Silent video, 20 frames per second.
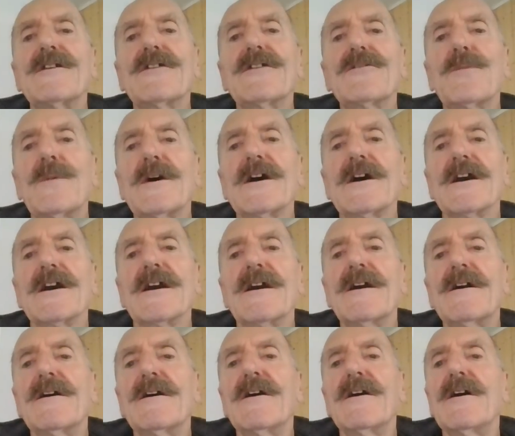in this way,
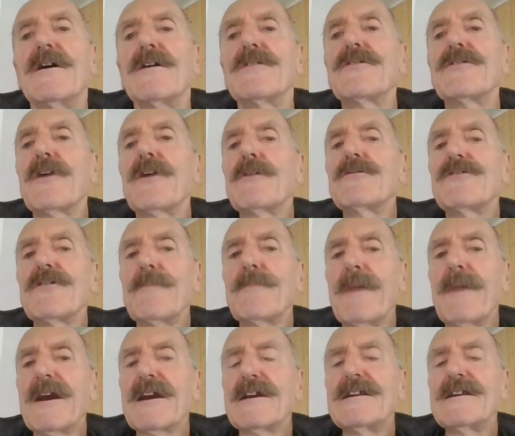those who
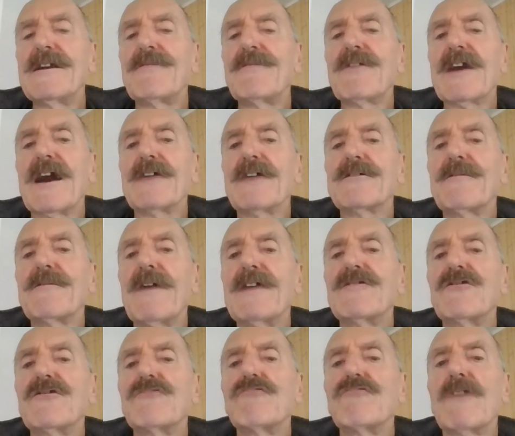make a living out of
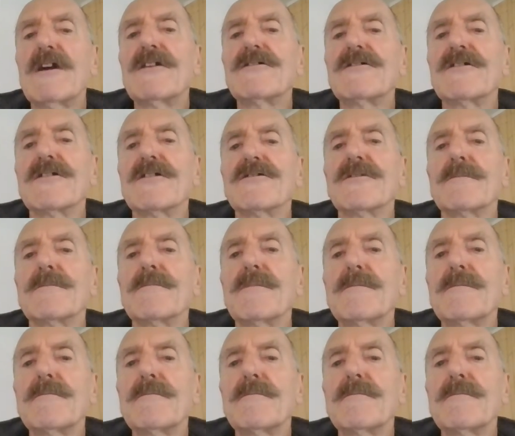anti racism